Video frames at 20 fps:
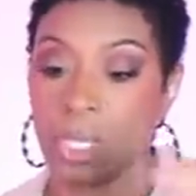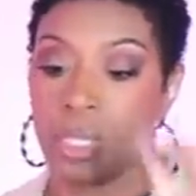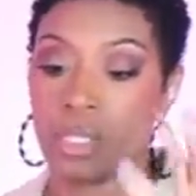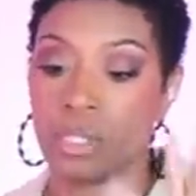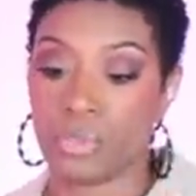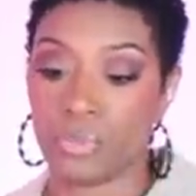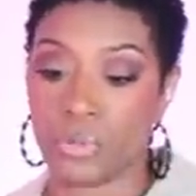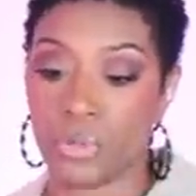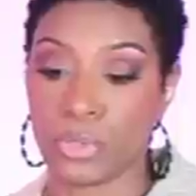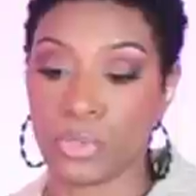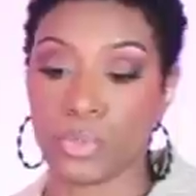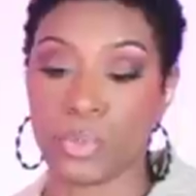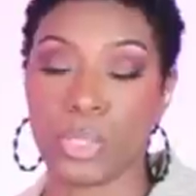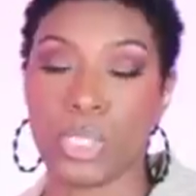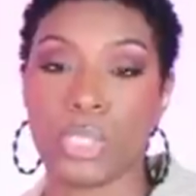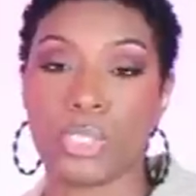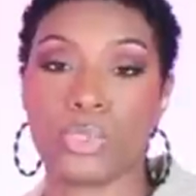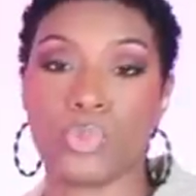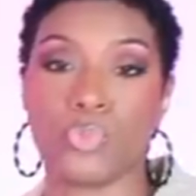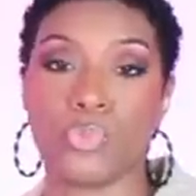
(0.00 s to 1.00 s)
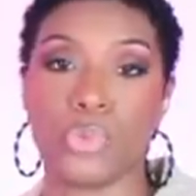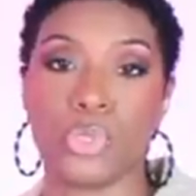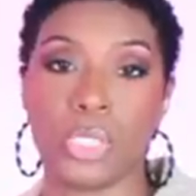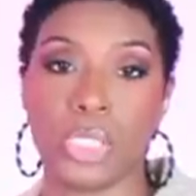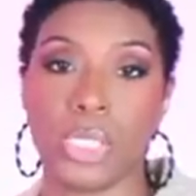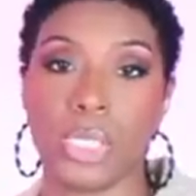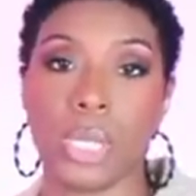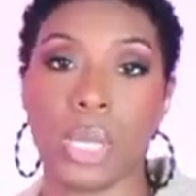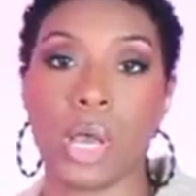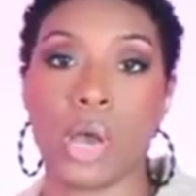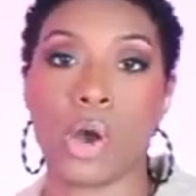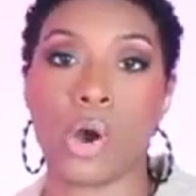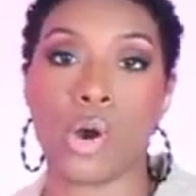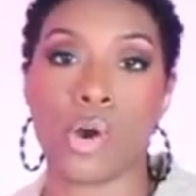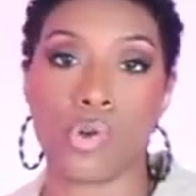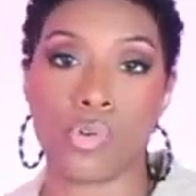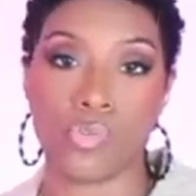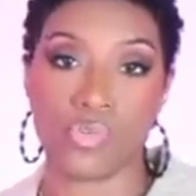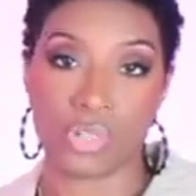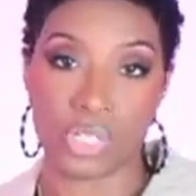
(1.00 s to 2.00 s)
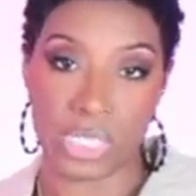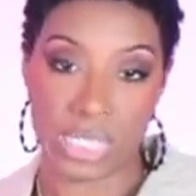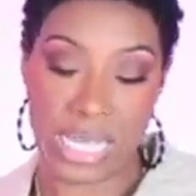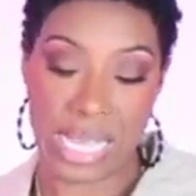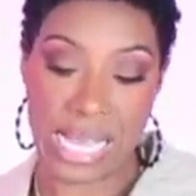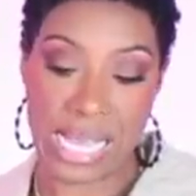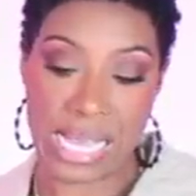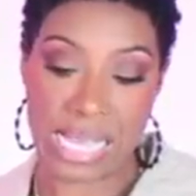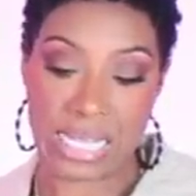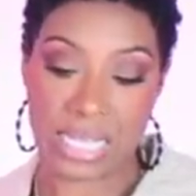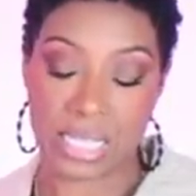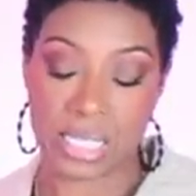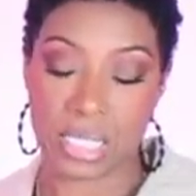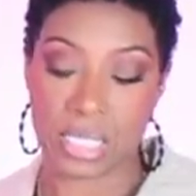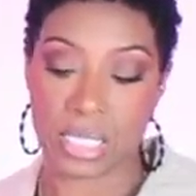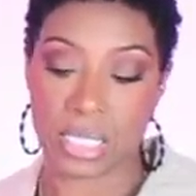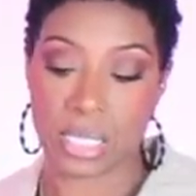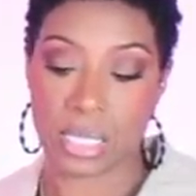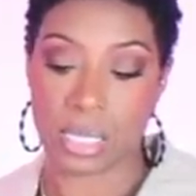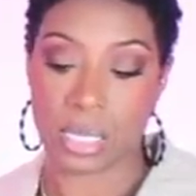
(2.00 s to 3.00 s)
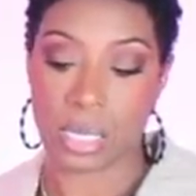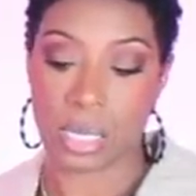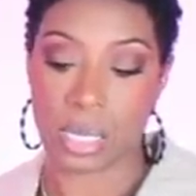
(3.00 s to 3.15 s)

This first one is a really oversized